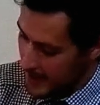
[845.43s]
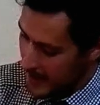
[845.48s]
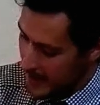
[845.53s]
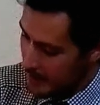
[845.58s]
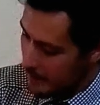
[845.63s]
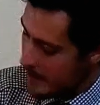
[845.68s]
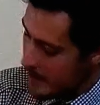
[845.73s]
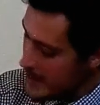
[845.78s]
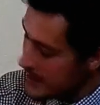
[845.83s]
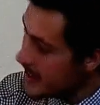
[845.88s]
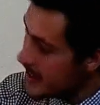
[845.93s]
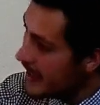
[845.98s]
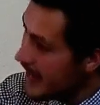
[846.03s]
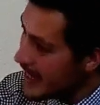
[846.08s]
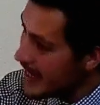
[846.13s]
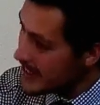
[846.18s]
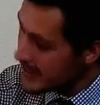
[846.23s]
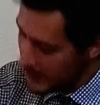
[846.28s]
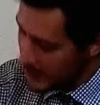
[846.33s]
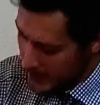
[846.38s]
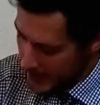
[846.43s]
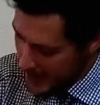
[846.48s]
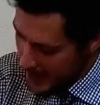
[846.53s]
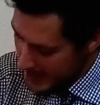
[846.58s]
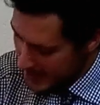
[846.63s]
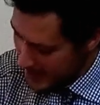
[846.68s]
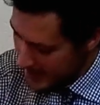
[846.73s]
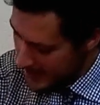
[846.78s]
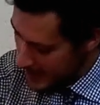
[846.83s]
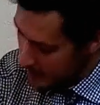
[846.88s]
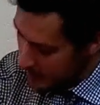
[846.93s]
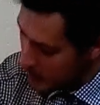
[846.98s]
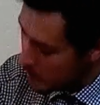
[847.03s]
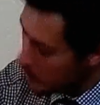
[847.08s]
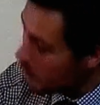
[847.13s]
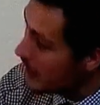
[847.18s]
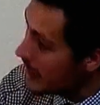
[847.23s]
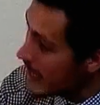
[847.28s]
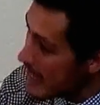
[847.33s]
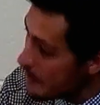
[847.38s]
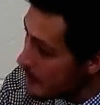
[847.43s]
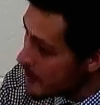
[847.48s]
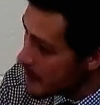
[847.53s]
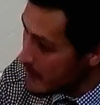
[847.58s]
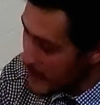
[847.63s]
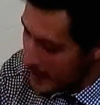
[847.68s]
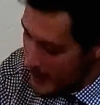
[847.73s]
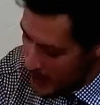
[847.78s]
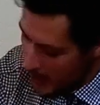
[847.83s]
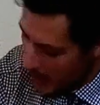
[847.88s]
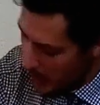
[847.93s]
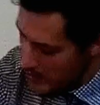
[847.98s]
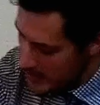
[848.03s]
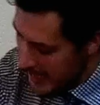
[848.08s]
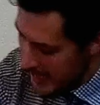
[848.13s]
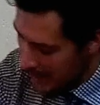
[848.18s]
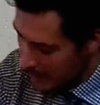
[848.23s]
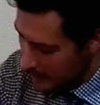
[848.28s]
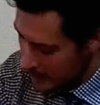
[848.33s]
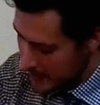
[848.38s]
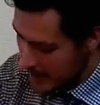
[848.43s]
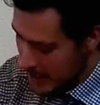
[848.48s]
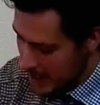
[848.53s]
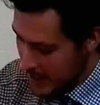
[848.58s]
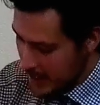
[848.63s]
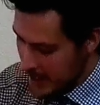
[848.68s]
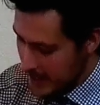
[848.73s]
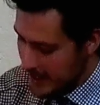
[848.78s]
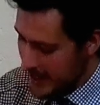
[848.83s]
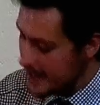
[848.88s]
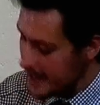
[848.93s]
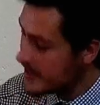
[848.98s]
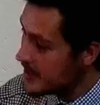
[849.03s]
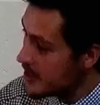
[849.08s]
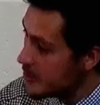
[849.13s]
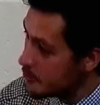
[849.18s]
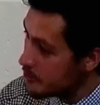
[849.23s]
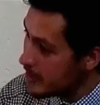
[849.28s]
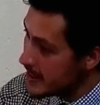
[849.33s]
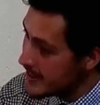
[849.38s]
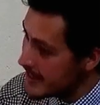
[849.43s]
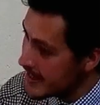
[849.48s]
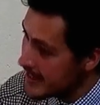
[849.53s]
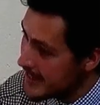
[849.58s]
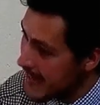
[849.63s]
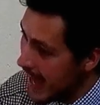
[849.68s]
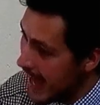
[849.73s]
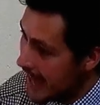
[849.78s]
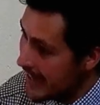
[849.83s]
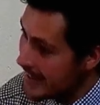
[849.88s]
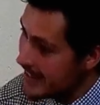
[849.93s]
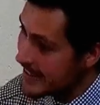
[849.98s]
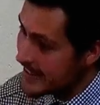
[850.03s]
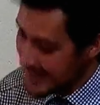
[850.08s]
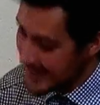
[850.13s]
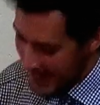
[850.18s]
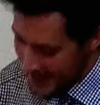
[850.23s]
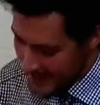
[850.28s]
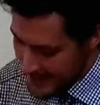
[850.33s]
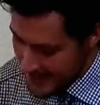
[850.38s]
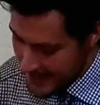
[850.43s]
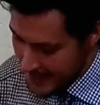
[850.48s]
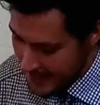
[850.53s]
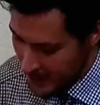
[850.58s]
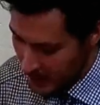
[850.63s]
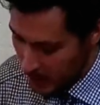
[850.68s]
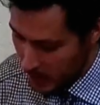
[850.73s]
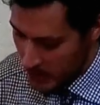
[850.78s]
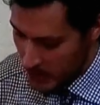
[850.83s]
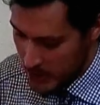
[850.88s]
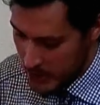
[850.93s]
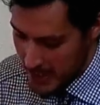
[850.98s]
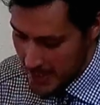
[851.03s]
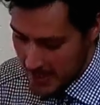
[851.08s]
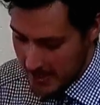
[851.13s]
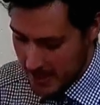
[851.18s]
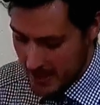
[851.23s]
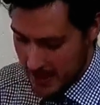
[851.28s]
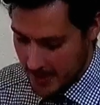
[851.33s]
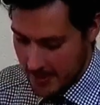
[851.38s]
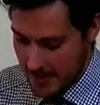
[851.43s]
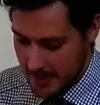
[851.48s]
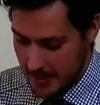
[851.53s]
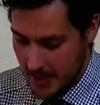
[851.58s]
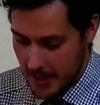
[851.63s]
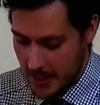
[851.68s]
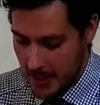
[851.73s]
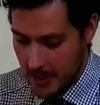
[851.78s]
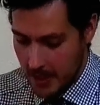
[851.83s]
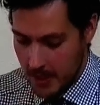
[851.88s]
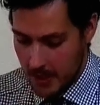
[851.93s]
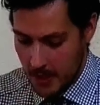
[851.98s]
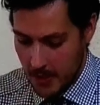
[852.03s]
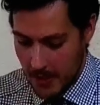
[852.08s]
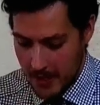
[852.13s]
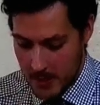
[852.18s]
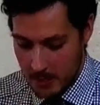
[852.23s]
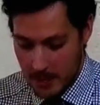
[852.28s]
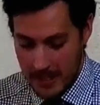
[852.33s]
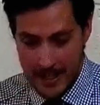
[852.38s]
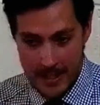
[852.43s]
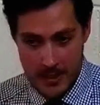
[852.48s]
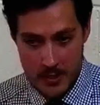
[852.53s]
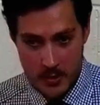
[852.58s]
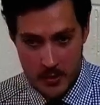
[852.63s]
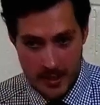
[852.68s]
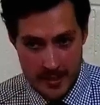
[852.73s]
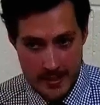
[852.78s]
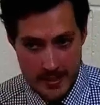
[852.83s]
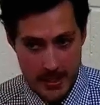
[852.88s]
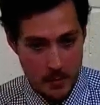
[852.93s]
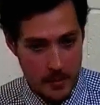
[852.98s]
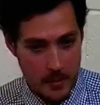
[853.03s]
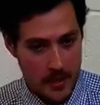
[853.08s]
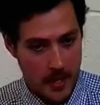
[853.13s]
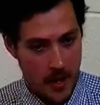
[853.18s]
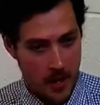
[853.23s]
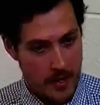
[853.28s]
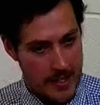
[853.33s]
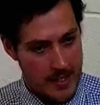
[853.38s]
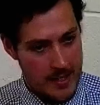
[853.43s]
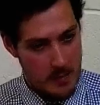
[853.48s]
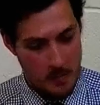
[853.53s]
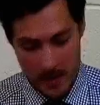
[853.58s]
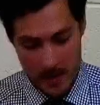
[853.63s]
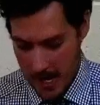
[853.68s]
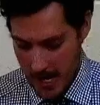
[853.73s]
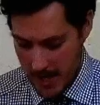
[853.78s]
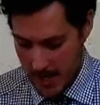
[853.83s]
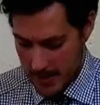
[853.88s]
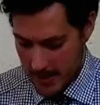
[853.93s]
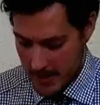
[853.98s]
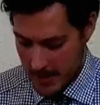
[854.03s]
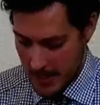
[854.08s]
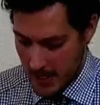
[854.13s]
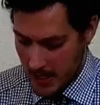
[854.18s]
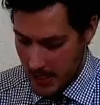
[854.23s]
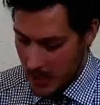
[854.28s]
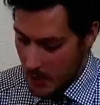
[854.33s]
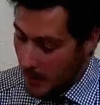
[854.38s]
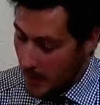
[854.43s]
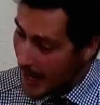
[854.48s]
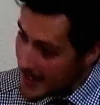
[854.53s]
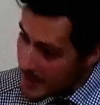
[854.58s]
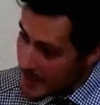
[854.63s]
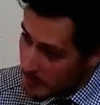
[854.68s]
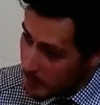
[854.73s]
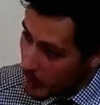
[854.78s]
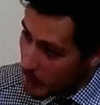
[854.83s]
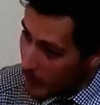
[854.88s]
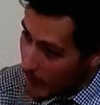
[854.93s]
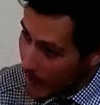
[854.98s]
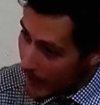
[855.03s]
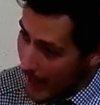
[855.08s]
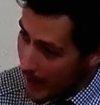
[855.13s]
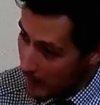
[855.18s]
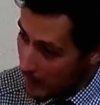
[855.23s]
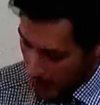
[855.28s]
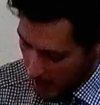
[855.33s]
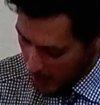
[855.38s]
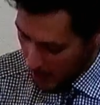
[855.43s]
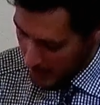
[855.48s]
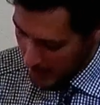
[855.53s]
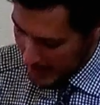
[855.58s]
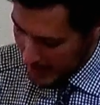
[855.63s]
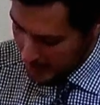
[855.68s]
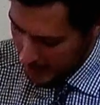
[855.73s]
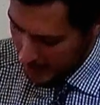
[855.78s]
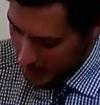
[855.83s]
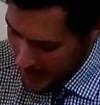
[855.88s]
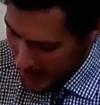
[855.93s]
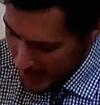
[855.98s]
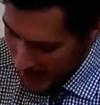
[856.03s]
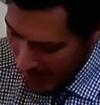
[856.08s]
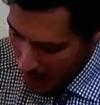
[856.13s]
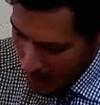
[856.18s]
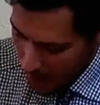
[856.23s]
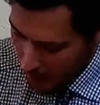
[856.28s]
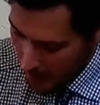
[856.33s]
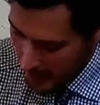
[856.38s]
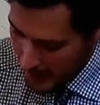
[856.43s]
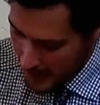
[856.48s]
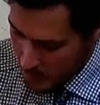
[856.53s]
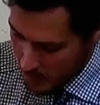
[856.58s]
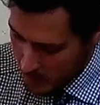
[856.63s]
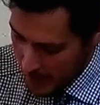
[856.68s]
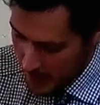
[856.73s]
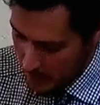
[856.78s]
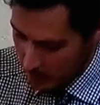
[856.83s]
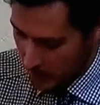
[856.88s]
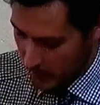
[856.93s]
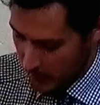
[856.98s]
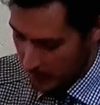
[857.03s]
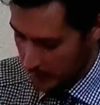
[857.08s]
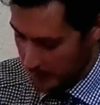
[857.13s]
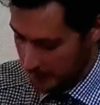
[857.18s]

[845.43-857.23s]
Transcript: Peter later in his sermon will leave them in no doubt that it is the risen and ascended Lord Jesus who has been entrusted with the Holy Spirit who has poured out the Holy Spirit now on his people.